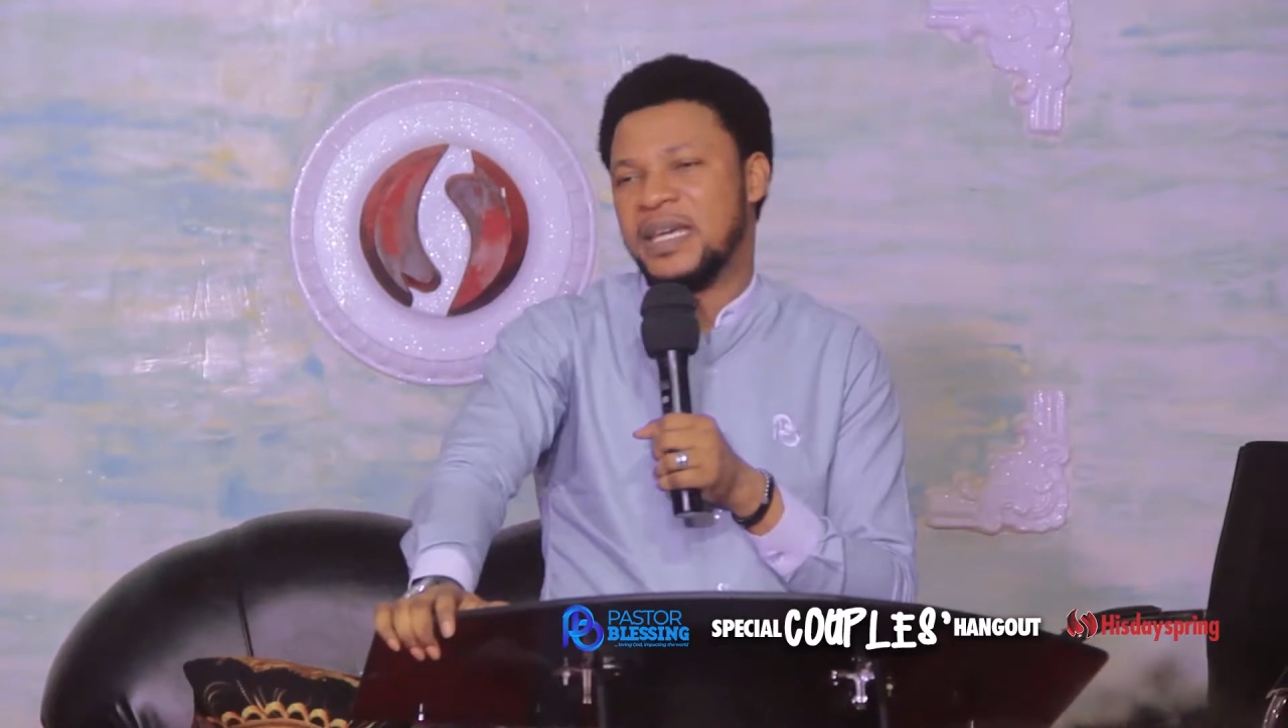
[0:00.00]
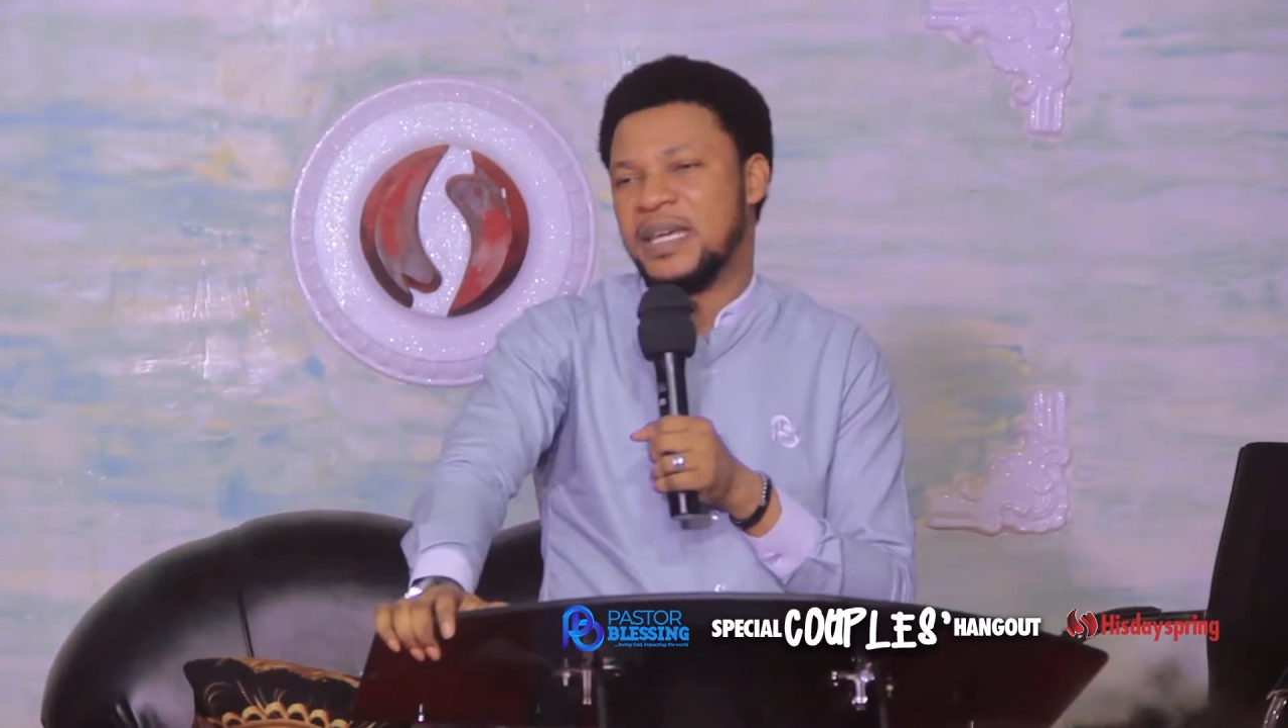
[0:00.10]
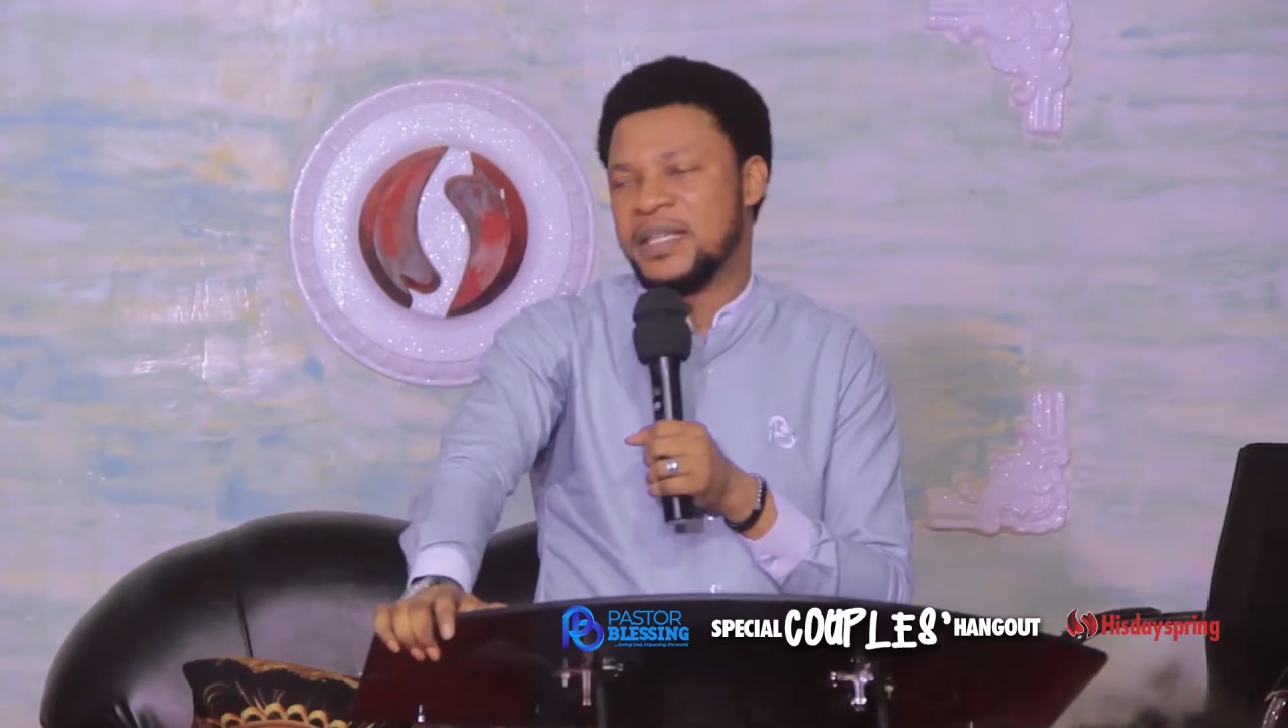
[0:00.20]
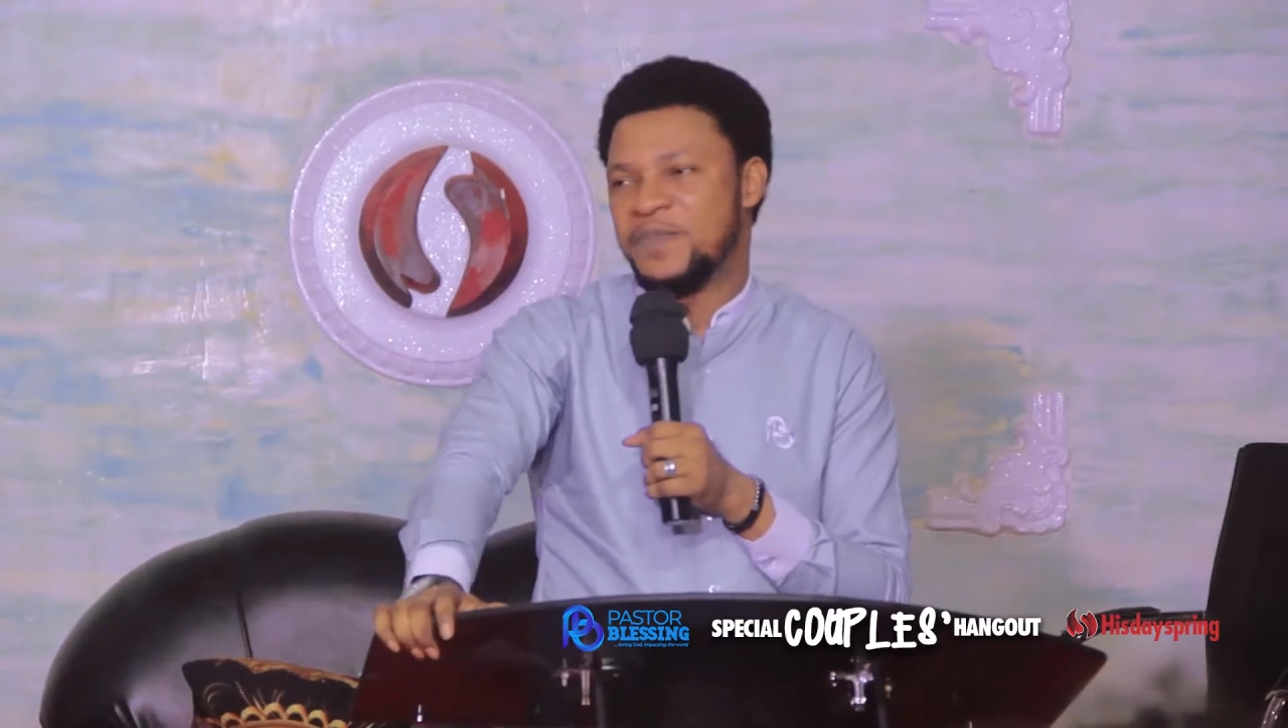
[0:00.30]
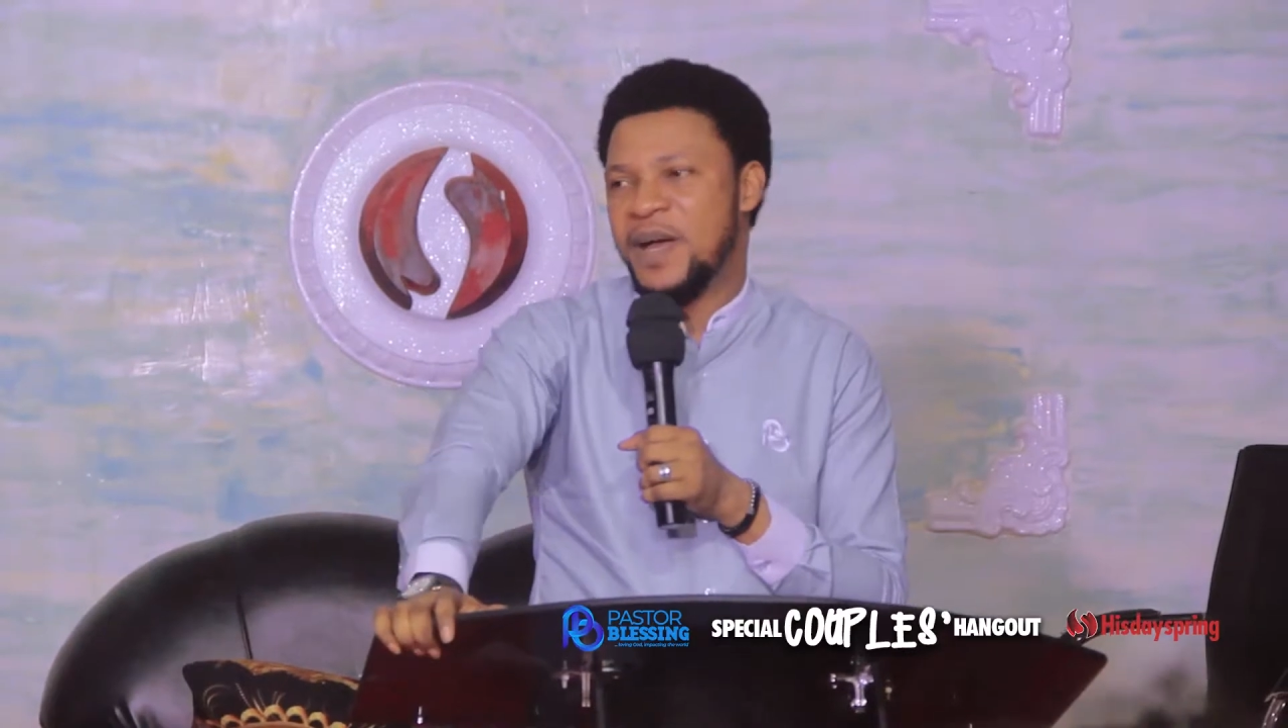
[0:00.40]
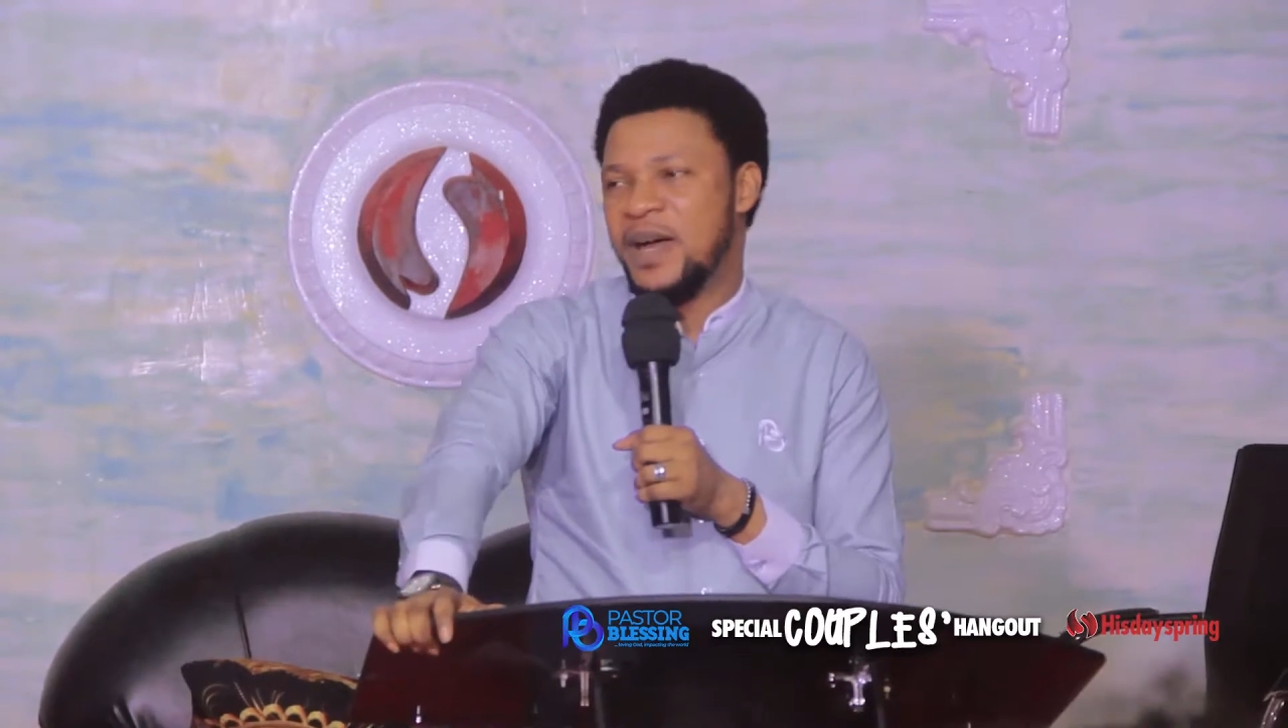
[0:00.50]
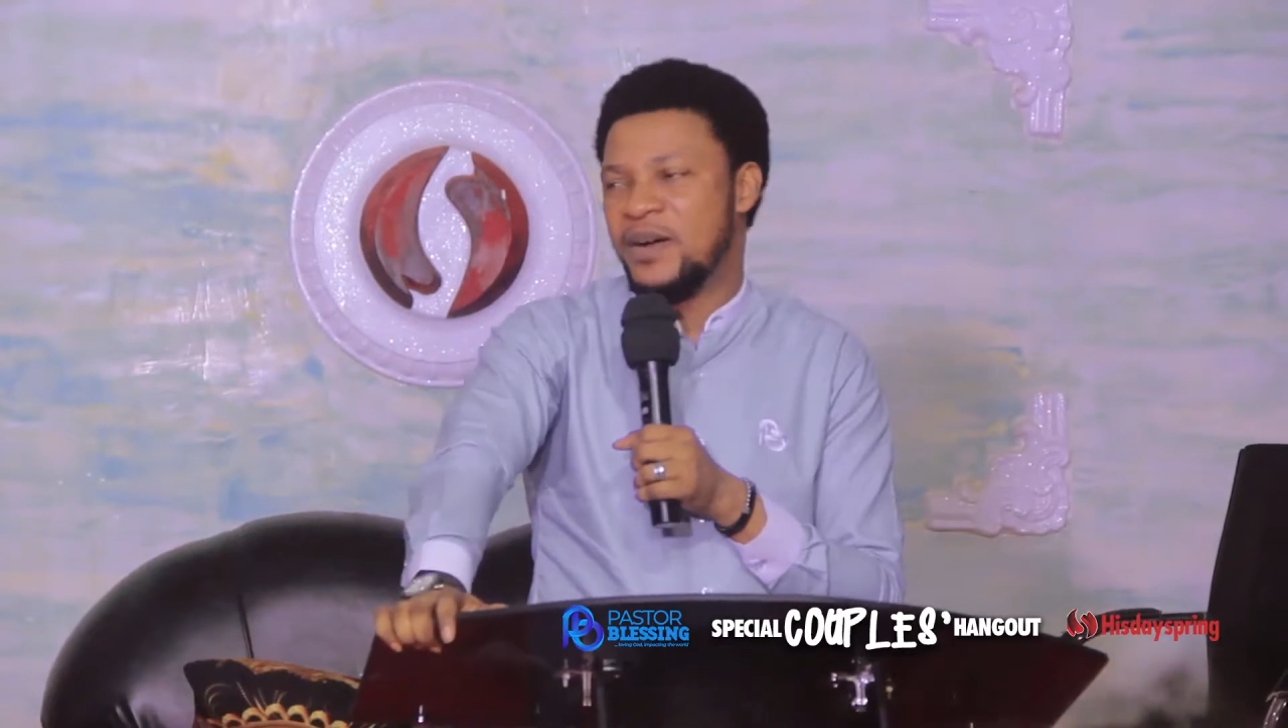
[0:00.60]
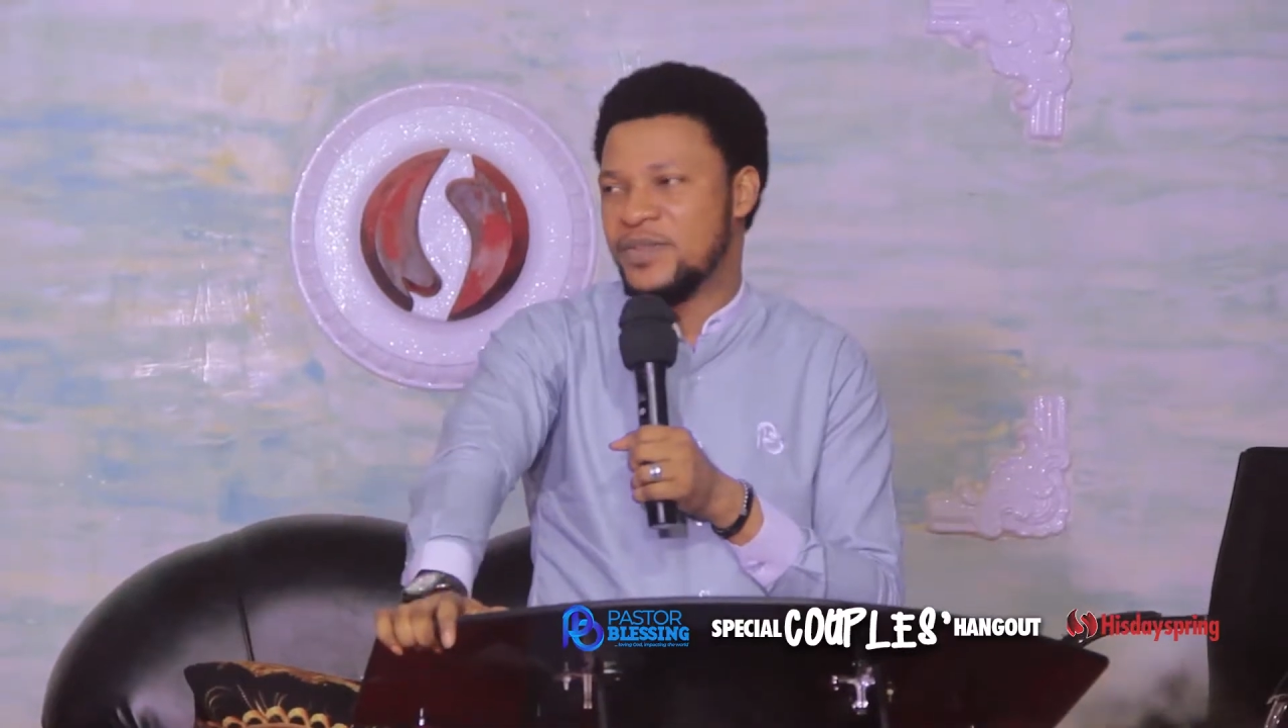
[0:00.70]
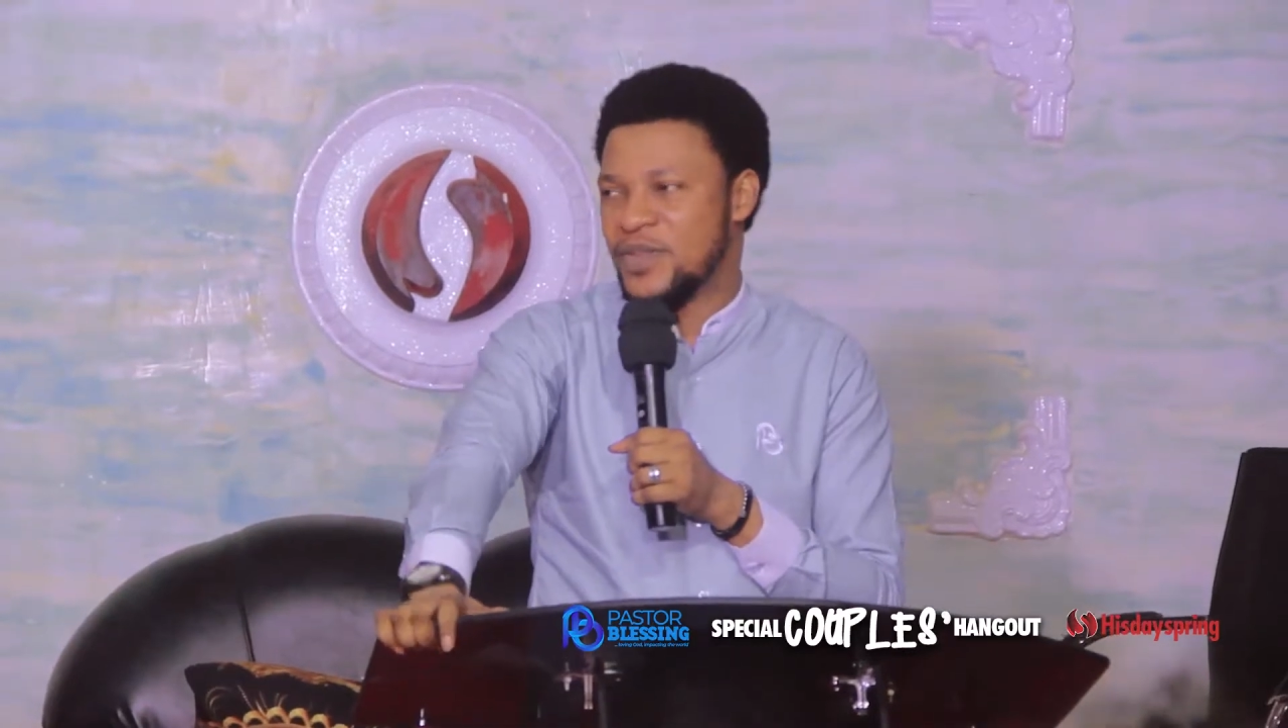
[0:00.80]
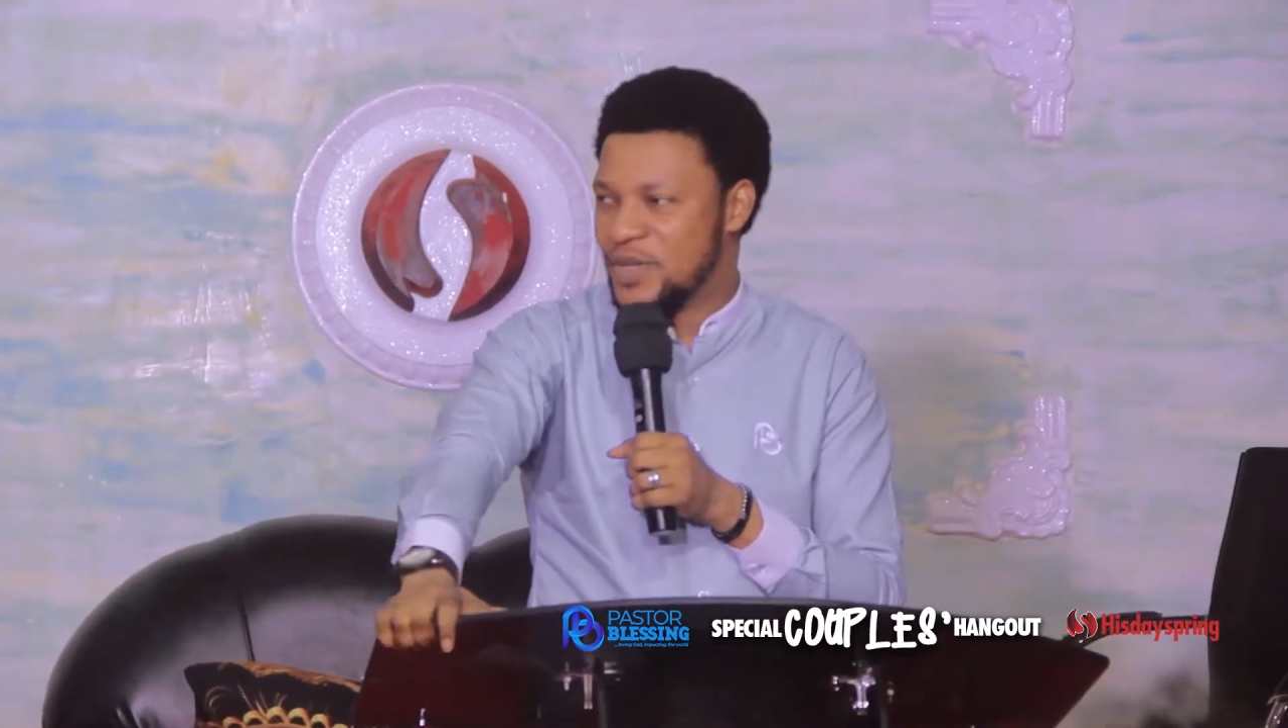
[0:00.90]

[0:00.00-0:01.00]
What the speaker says: his spouse